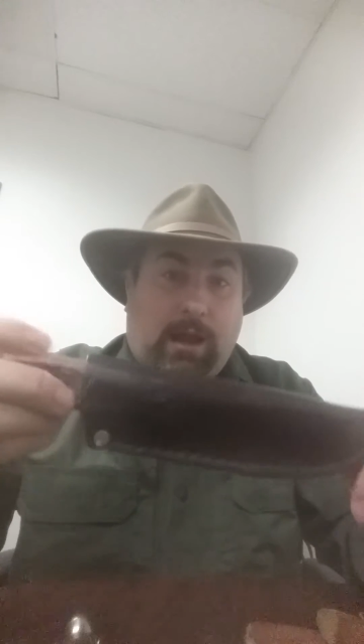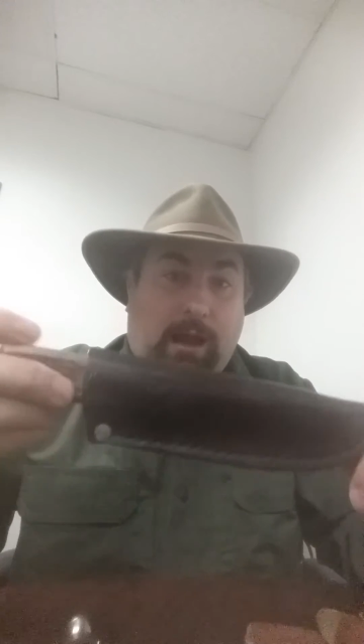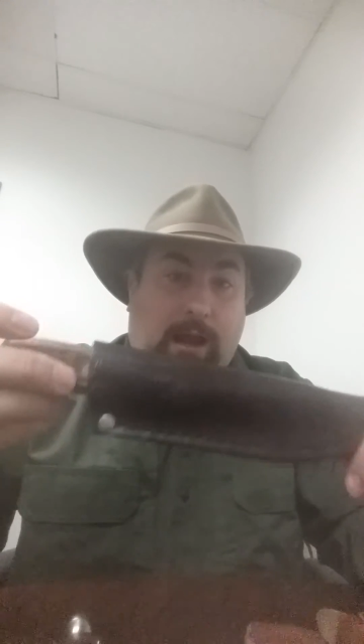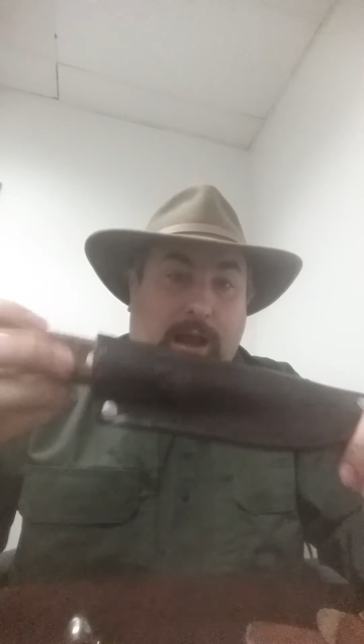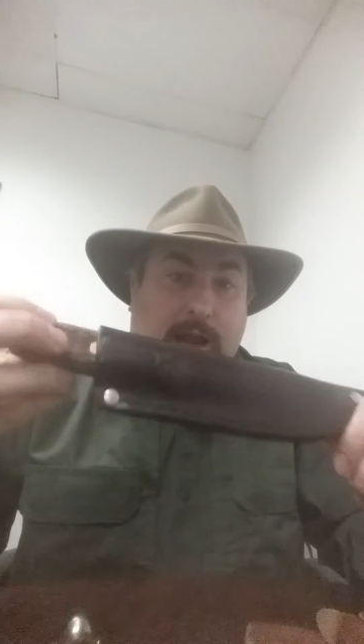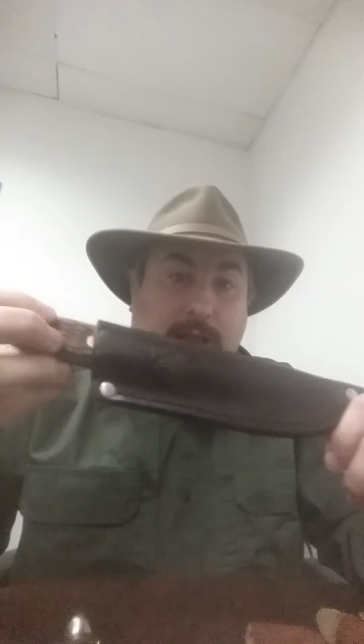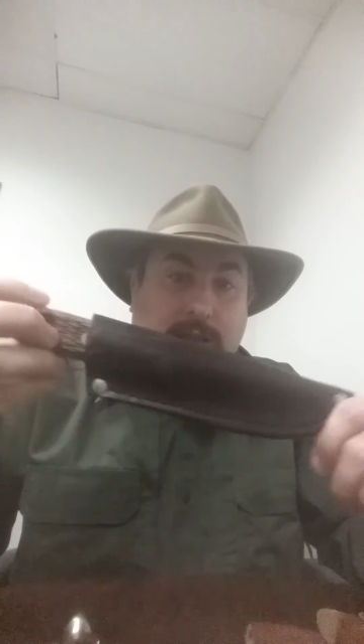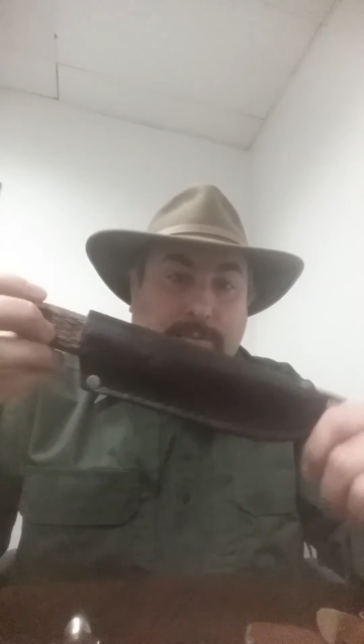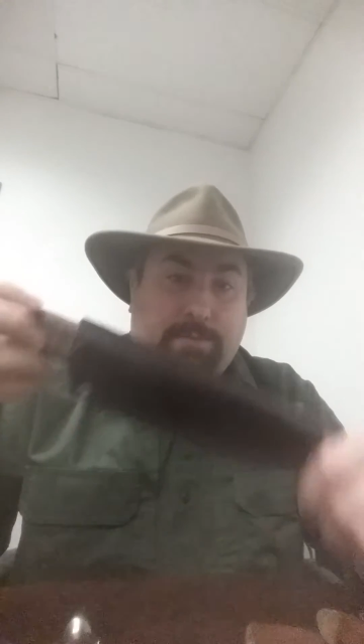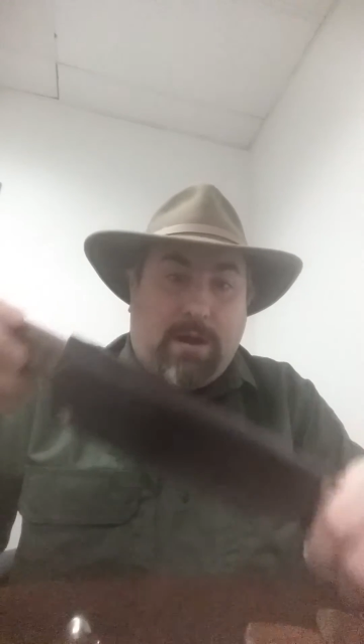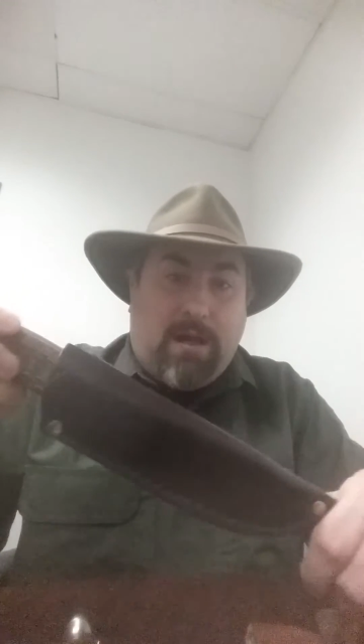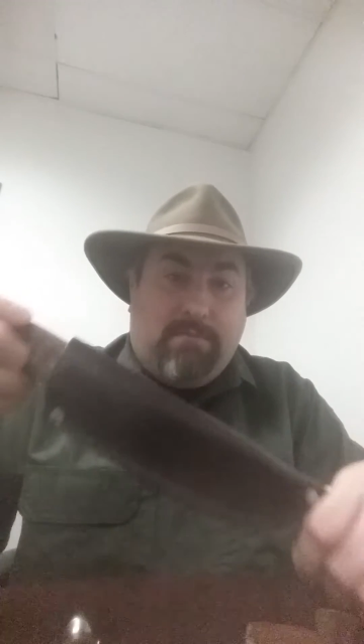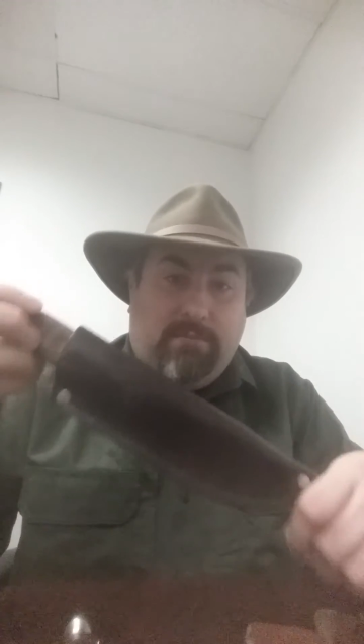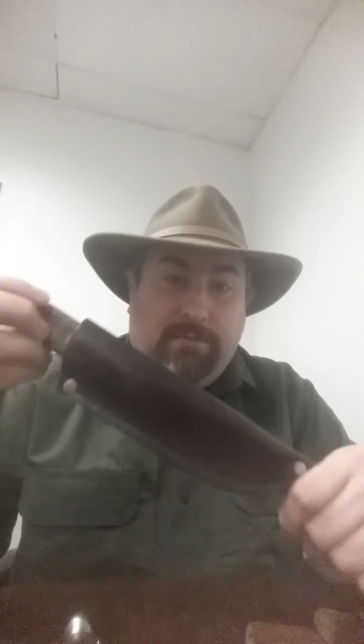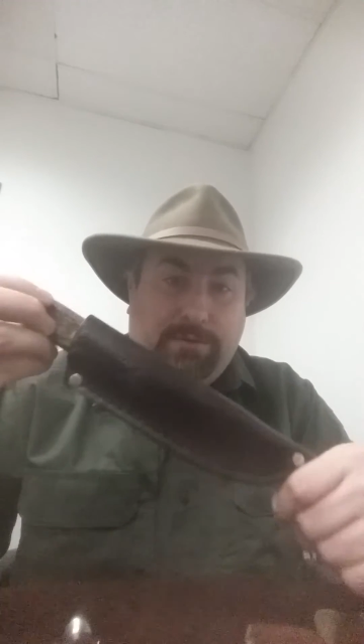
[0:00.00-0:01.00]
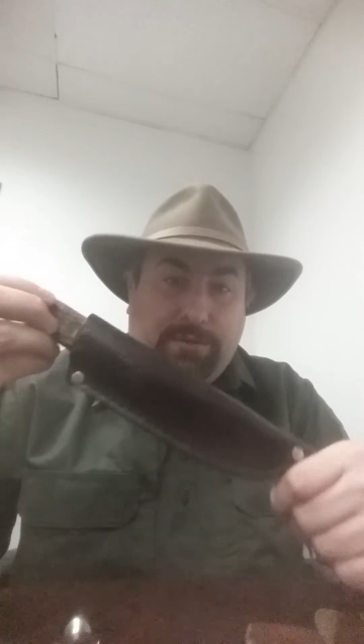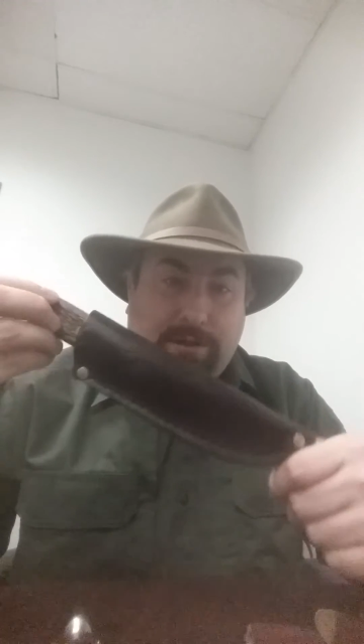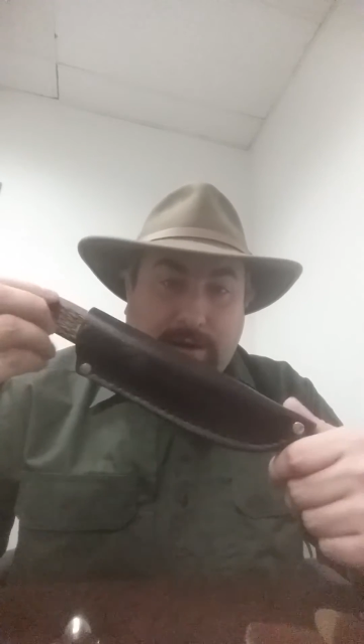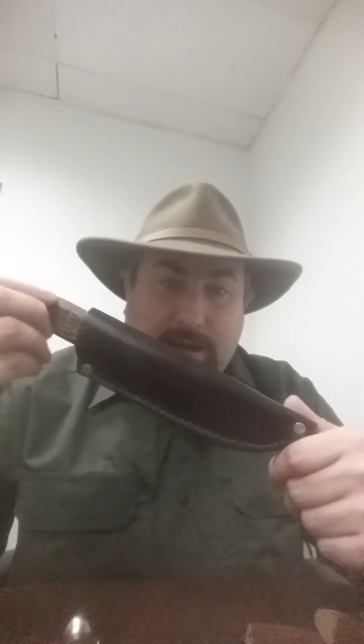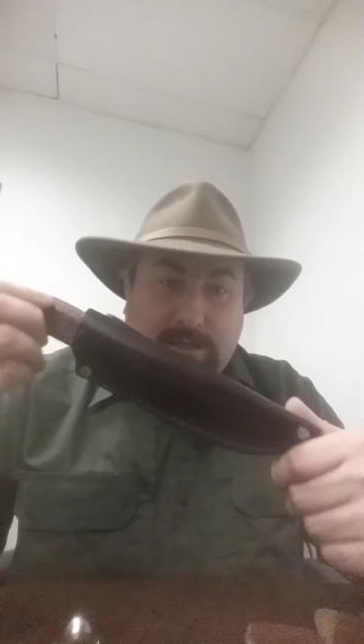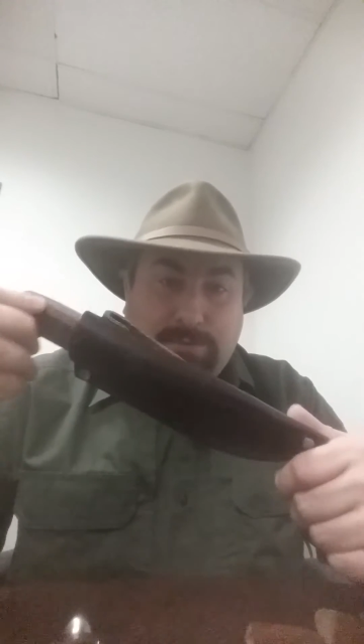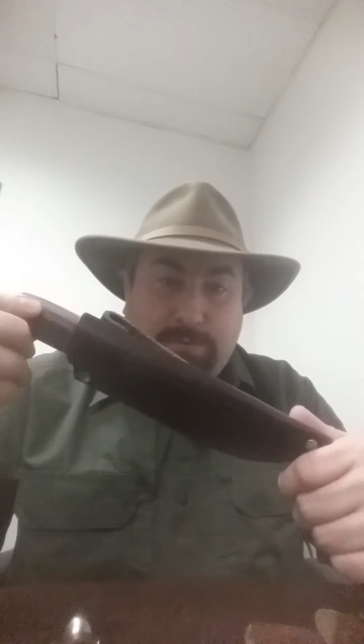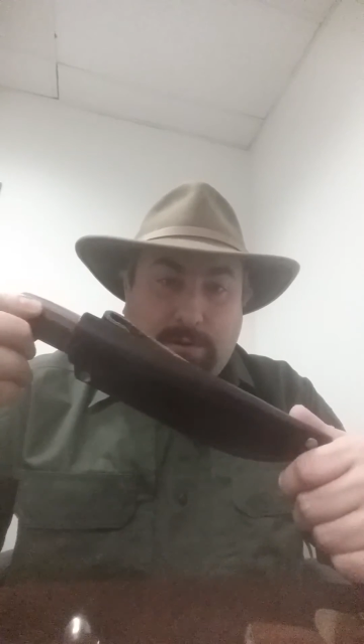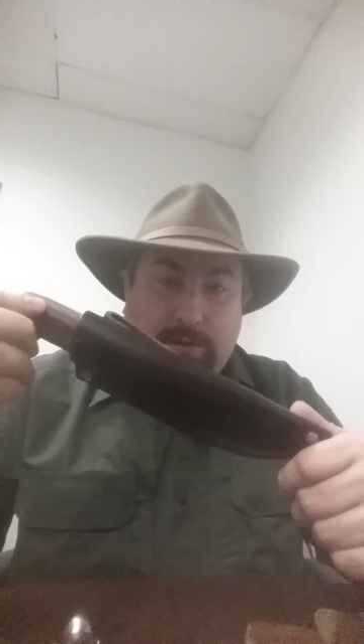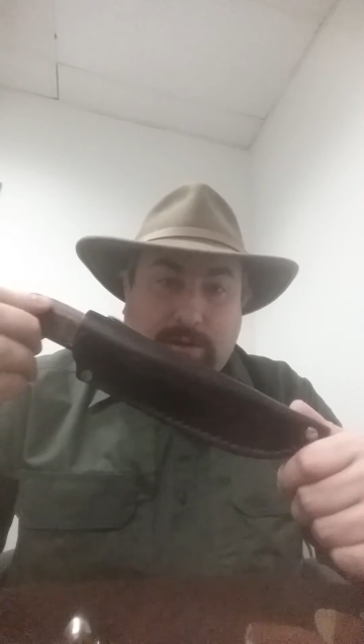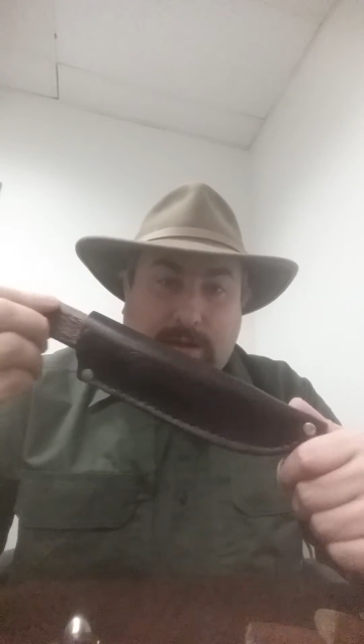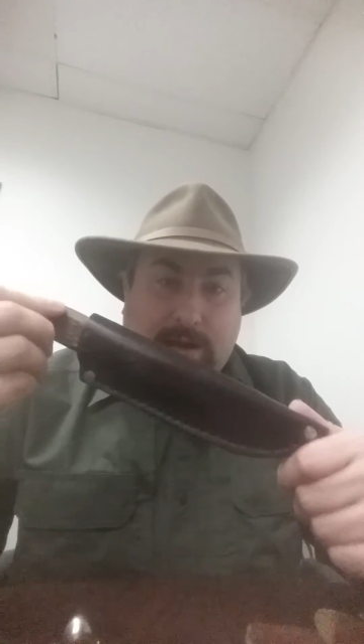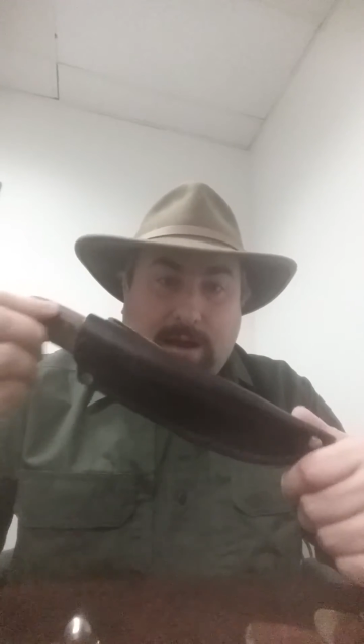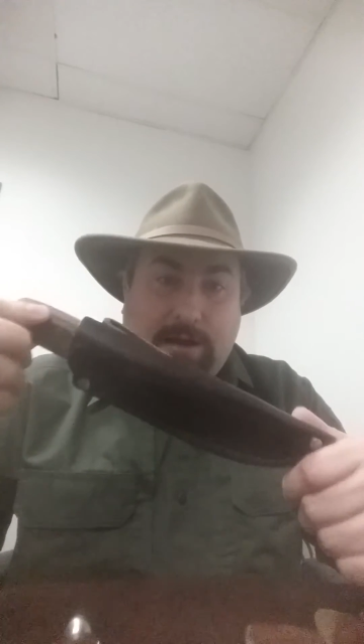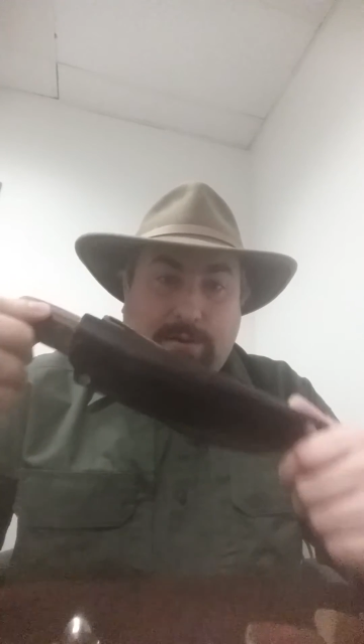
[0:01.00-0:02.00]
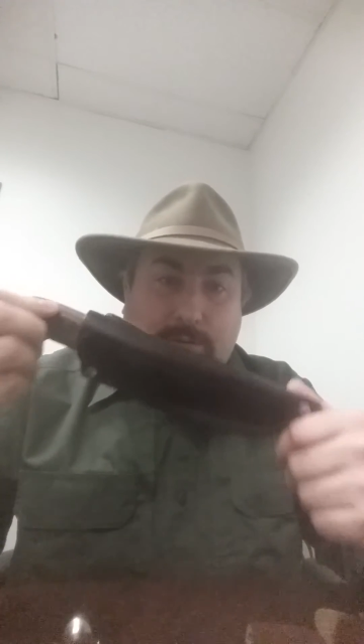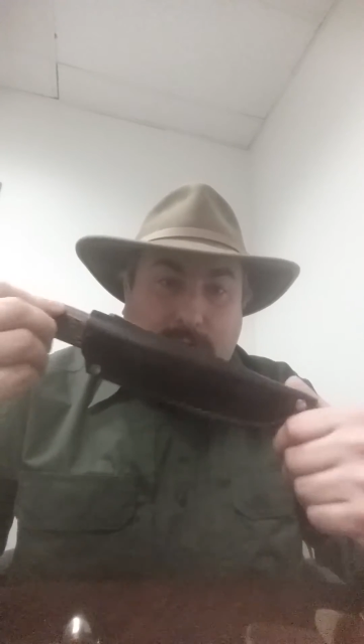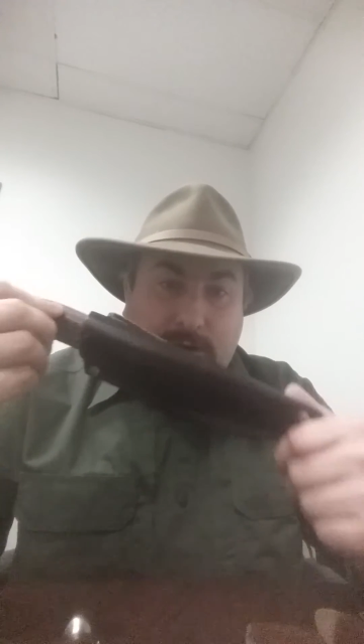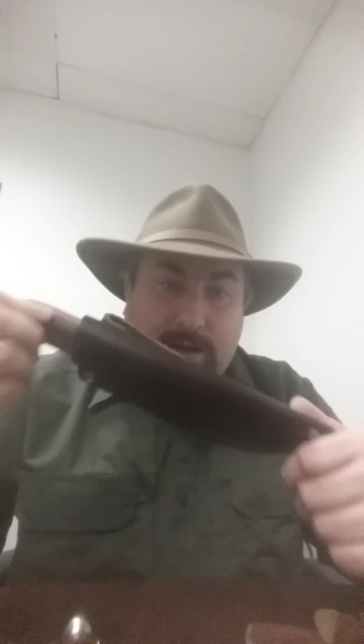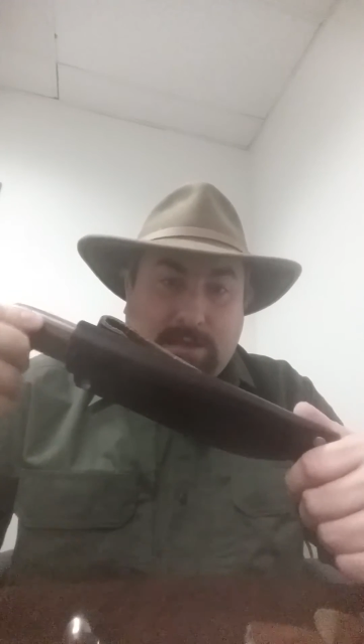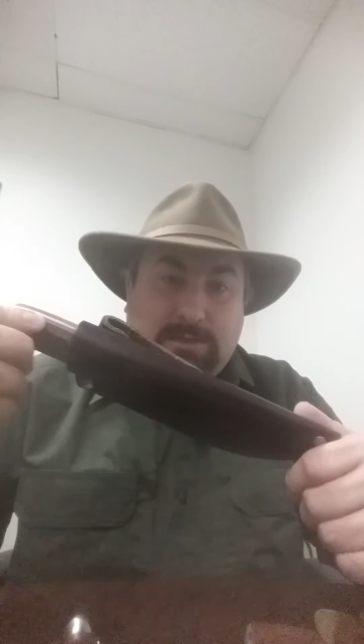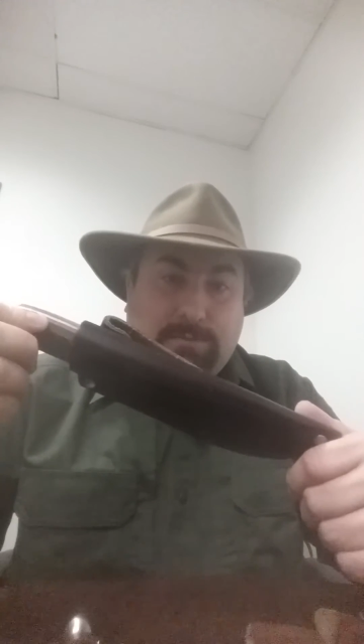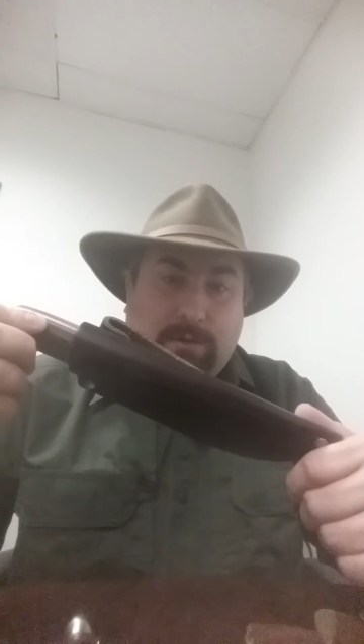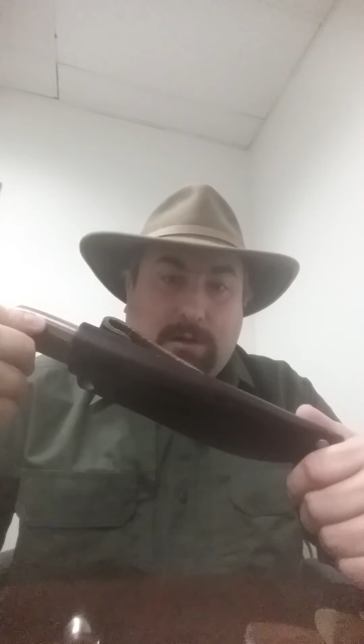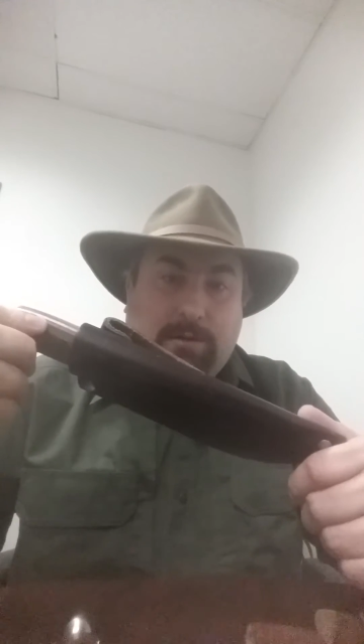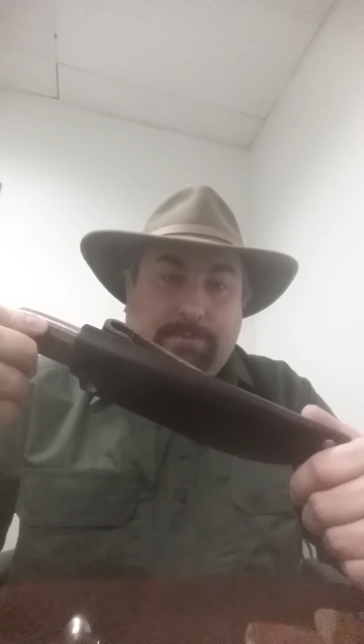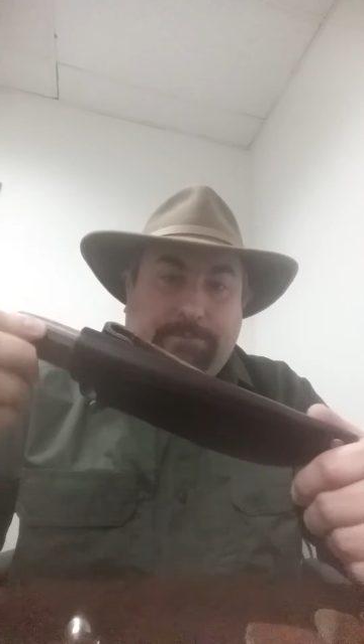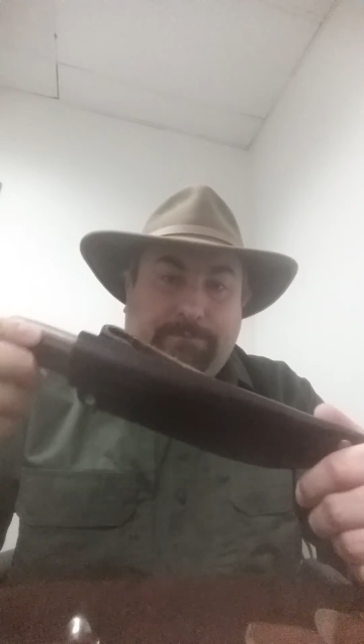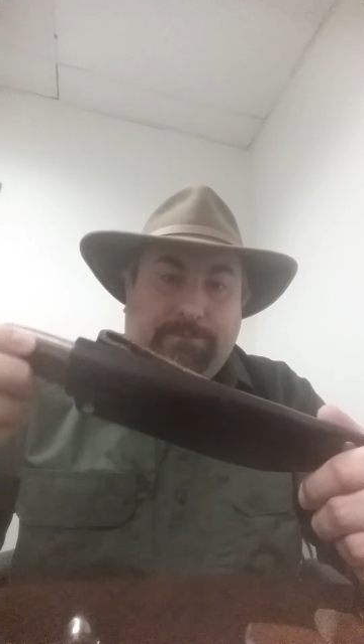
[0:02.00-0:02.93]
And the problem with the Condor Nesmik